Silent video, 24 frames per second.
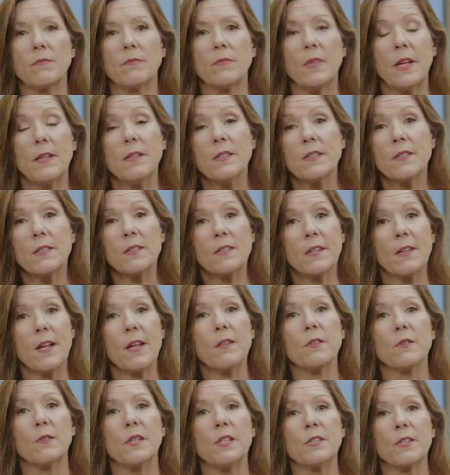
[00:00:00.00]
And this is
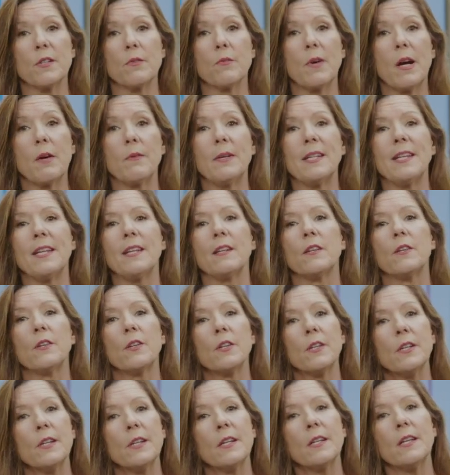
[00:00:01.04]
another reason why we need
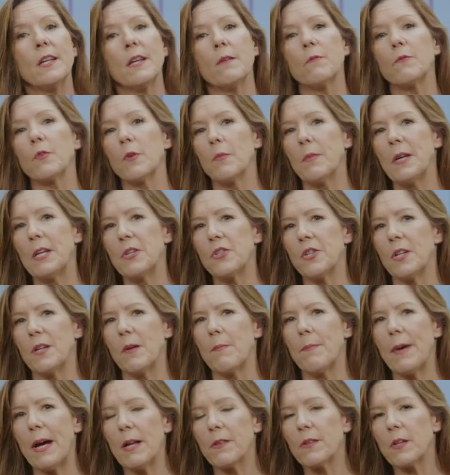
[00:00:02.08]
good information
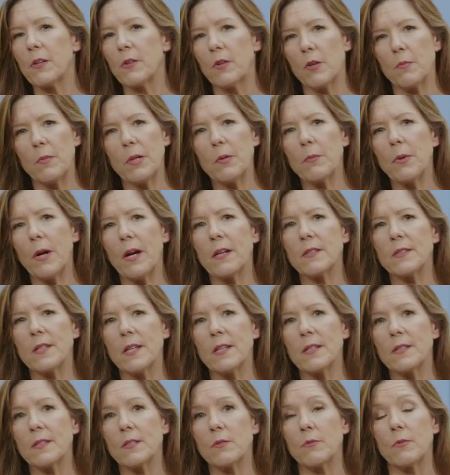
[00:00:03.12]
about the grooming process,